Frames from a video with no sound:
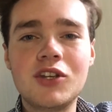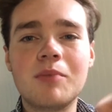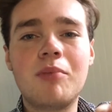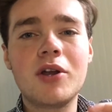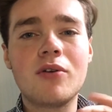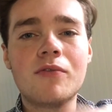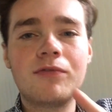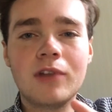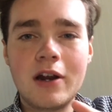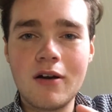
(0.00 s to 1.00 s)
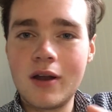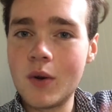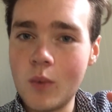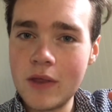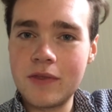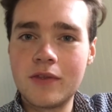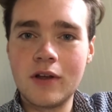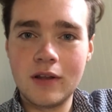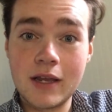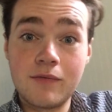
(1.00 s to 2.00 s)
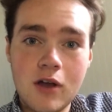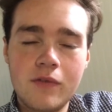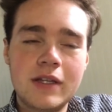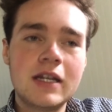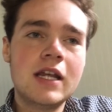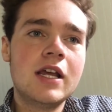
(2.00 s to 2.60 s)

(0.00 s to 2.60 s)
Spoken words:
You can put your own flair on it with the velvet,